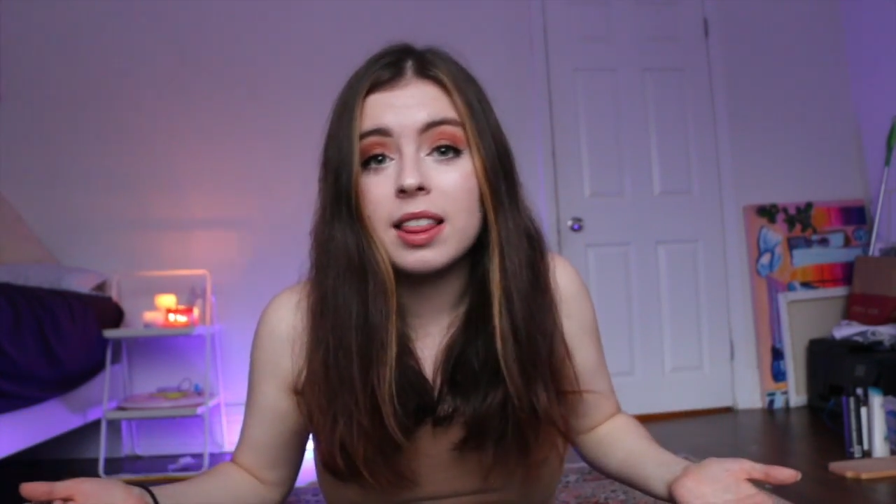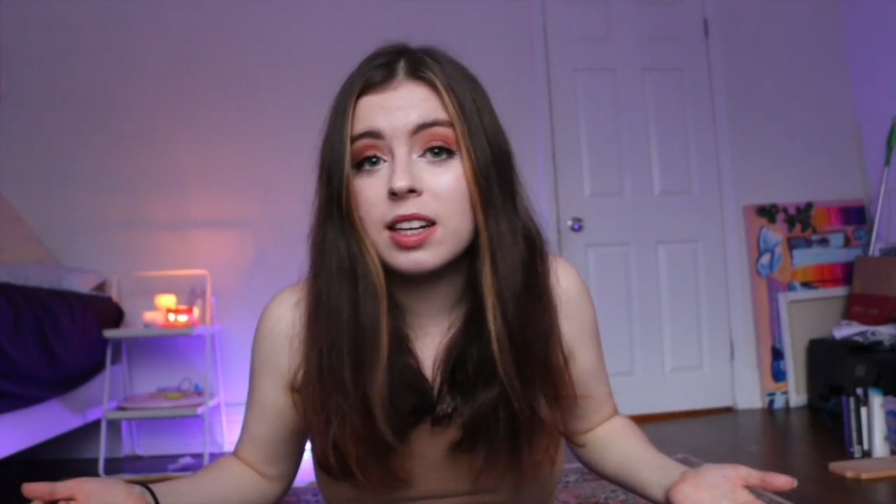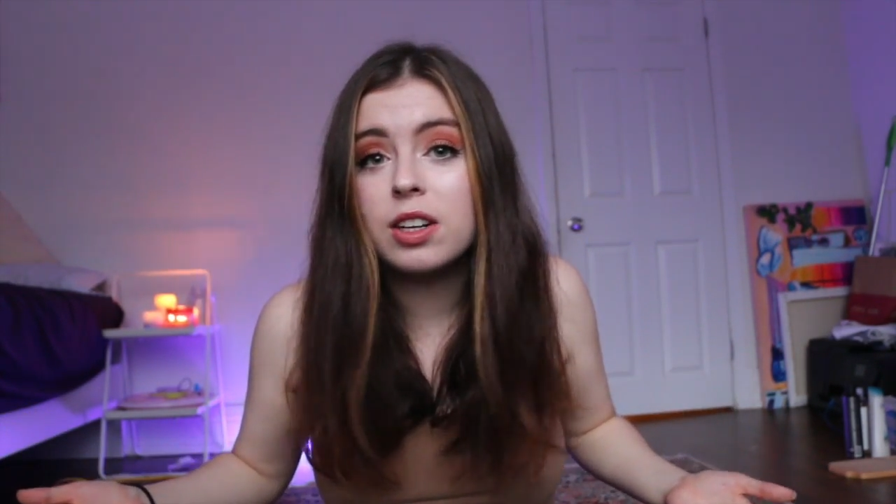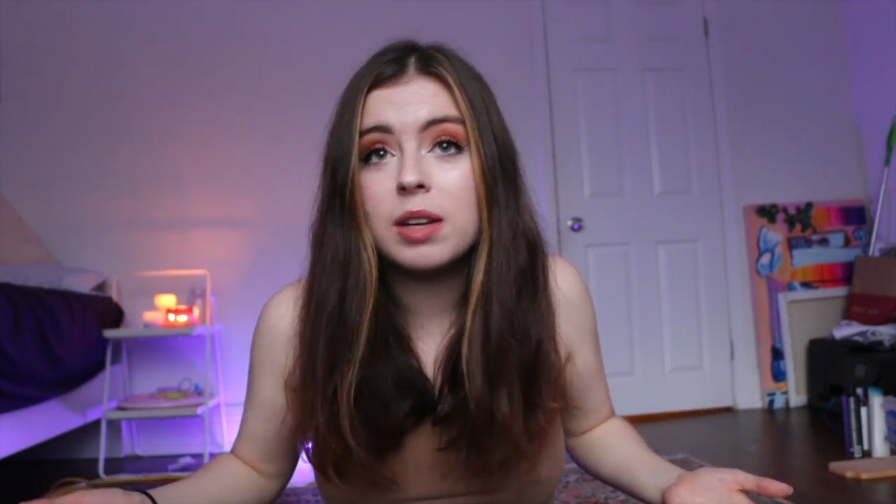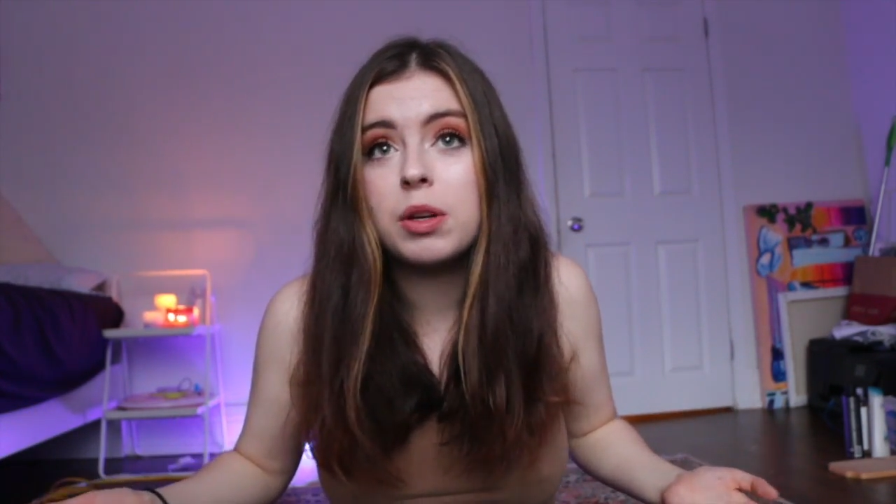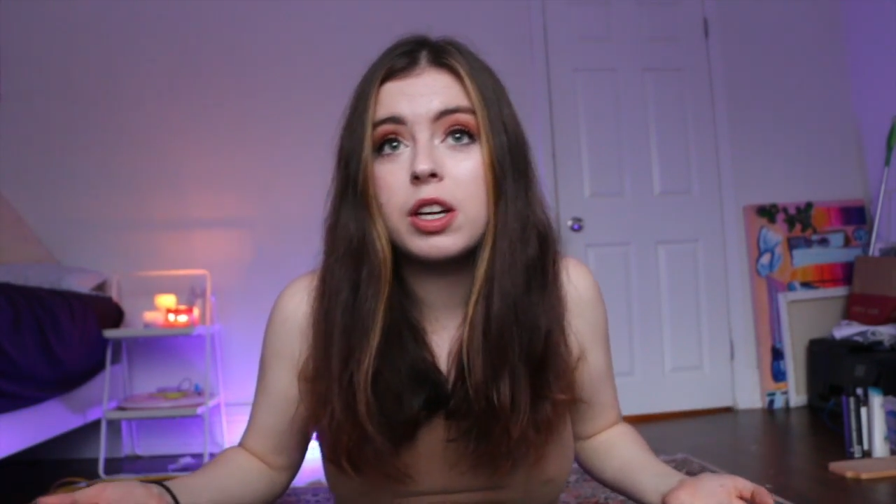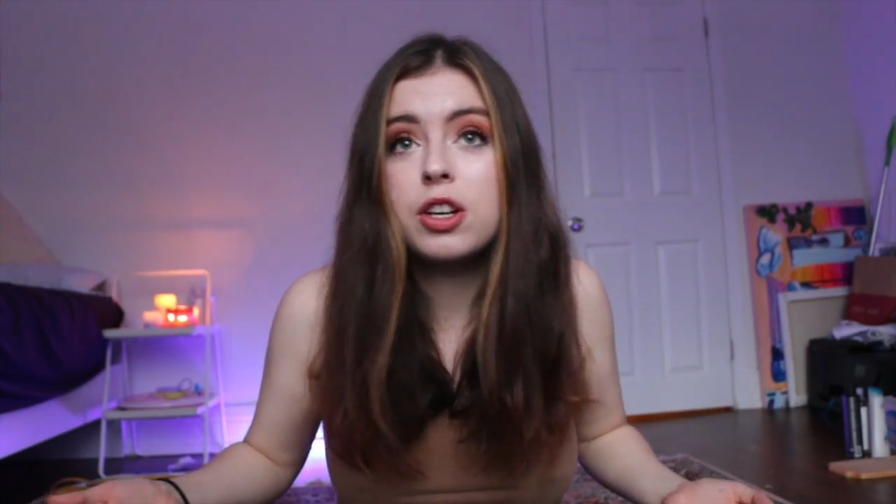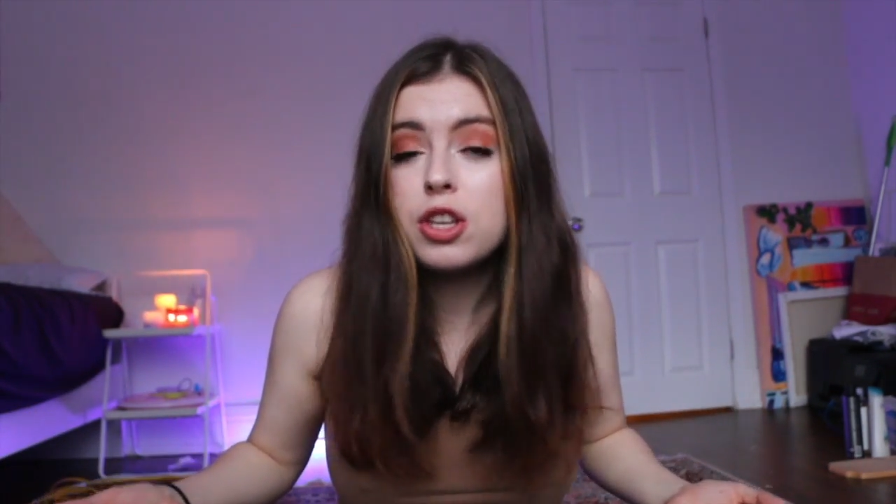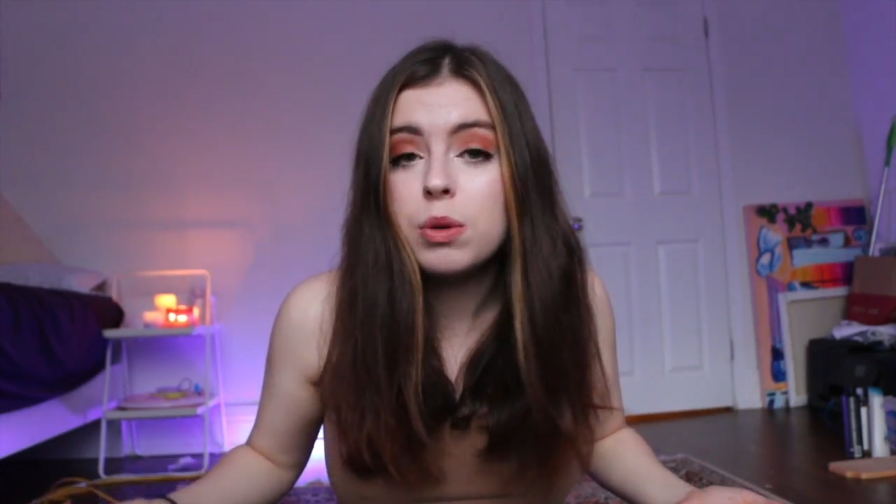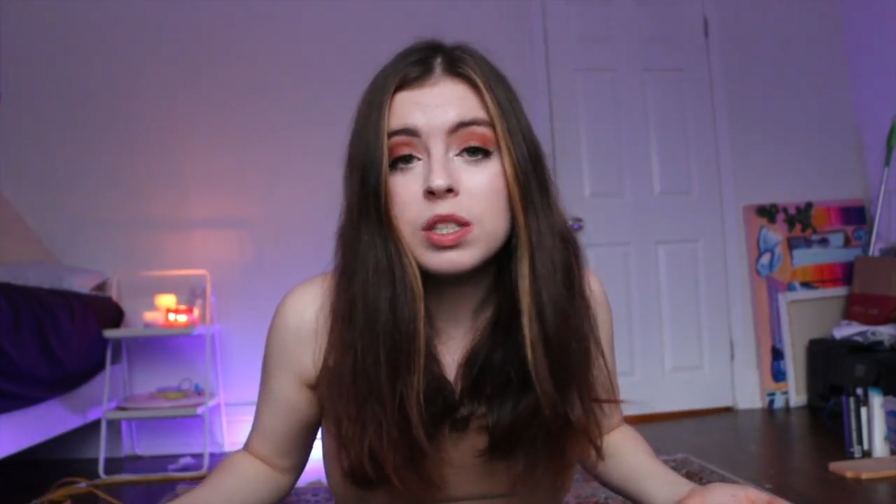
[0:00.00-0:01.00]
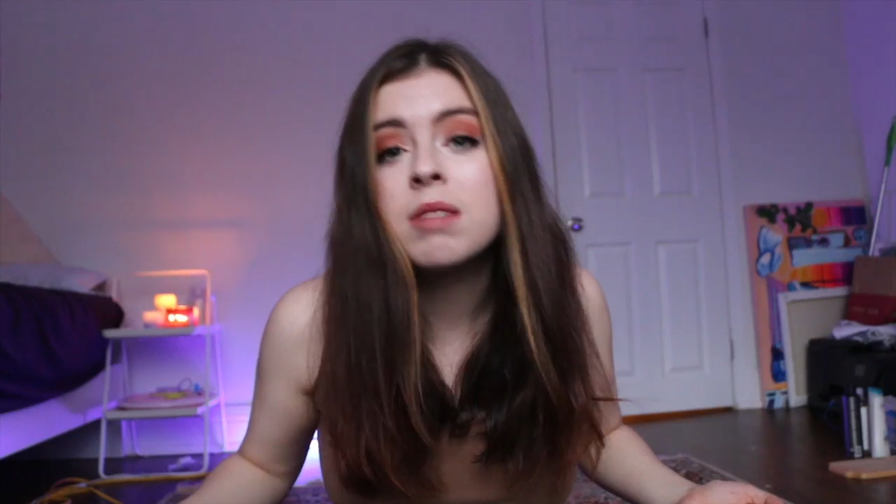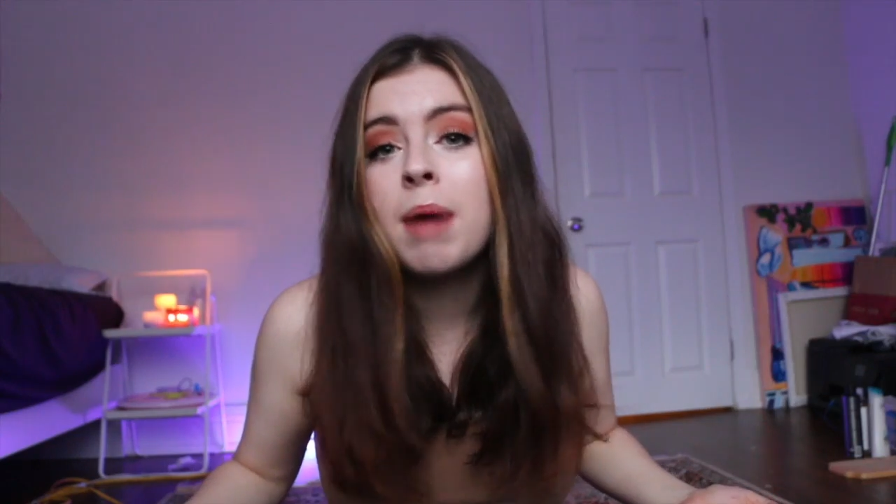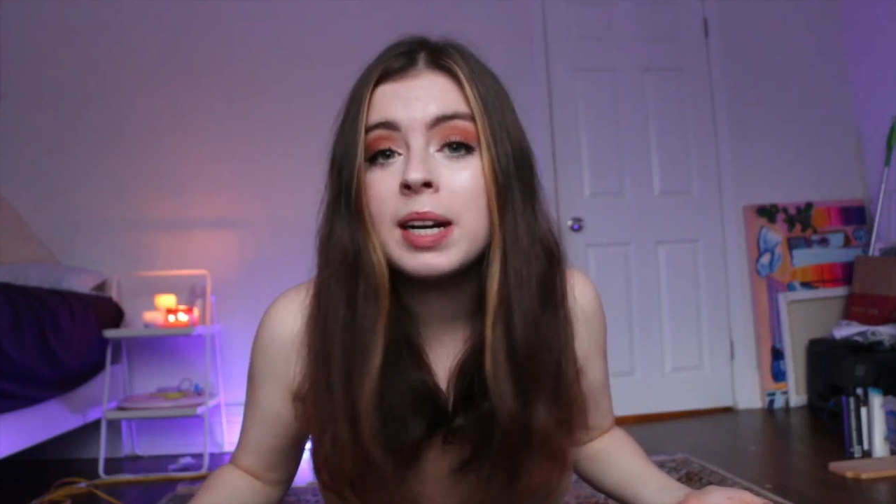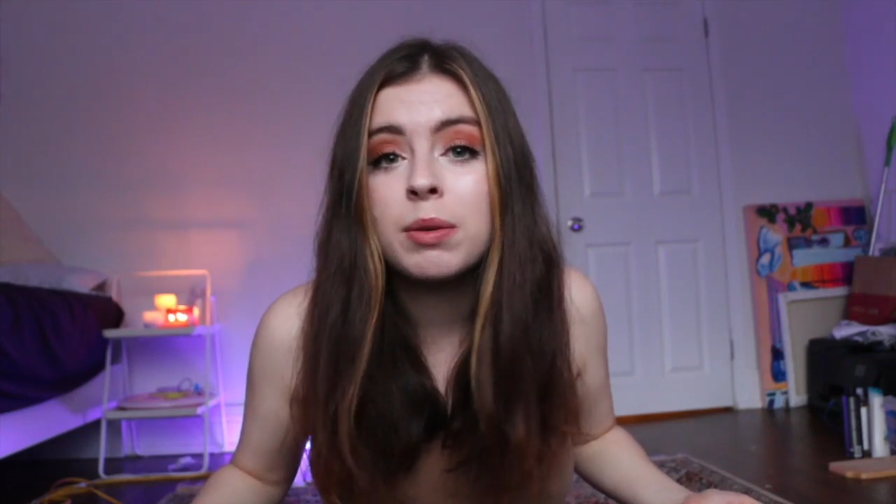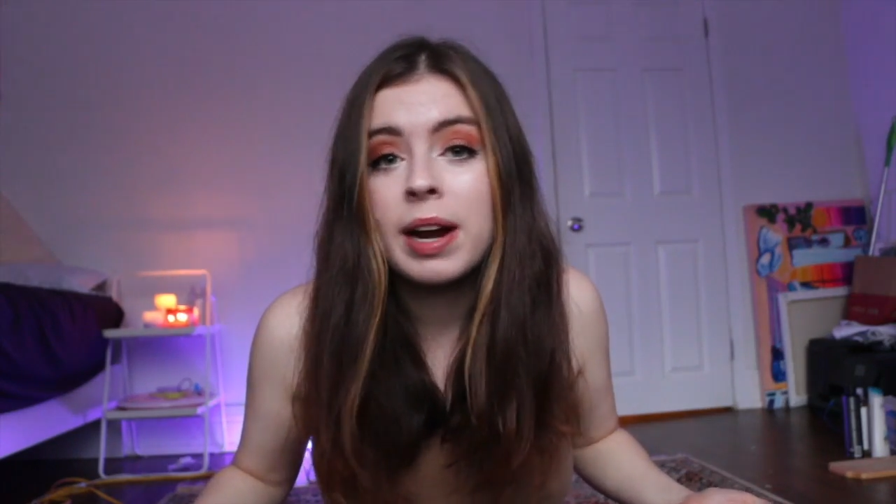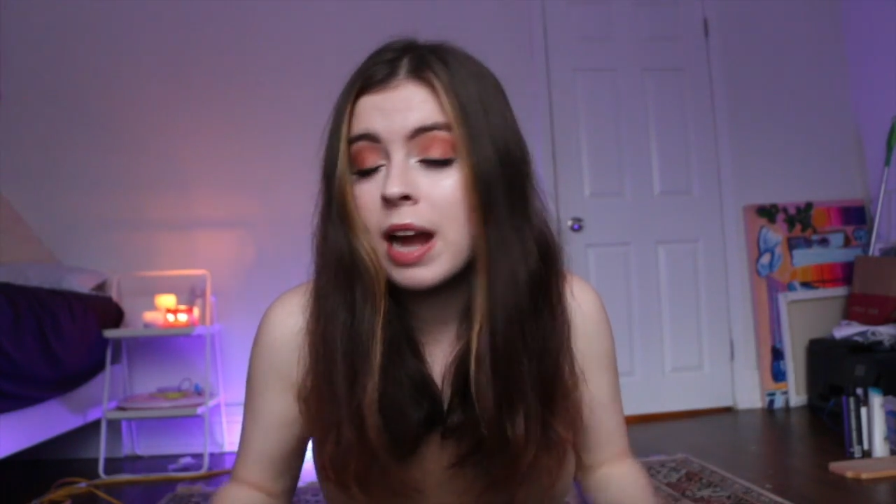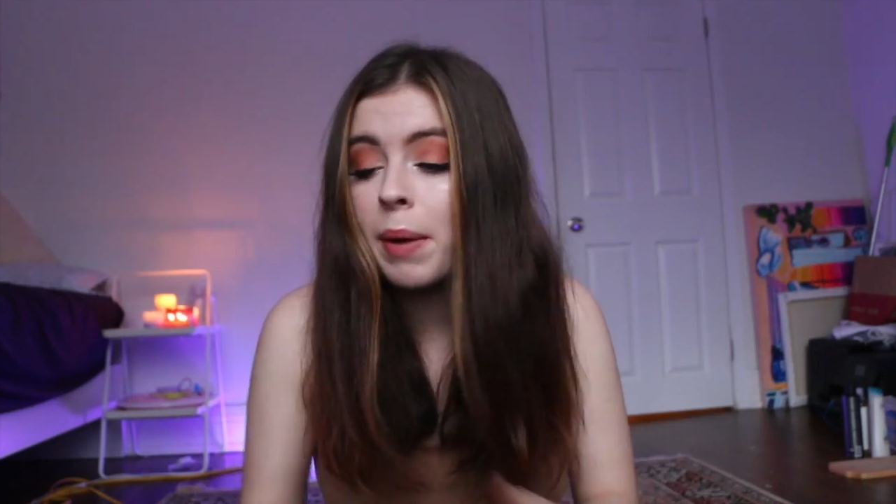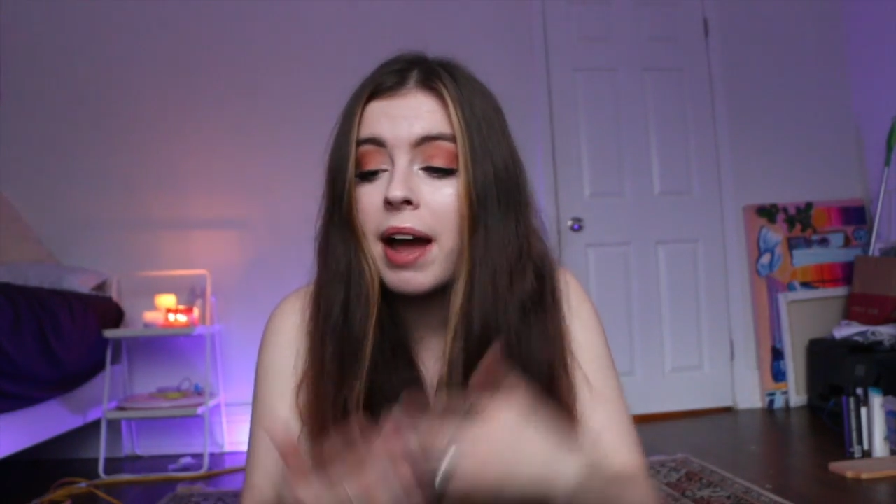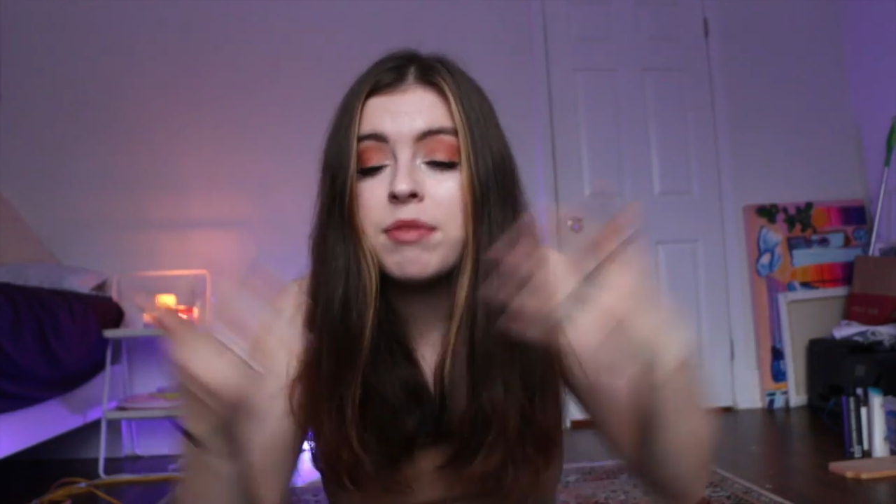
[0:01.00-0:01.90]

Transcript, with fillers: I literally could use the money right now.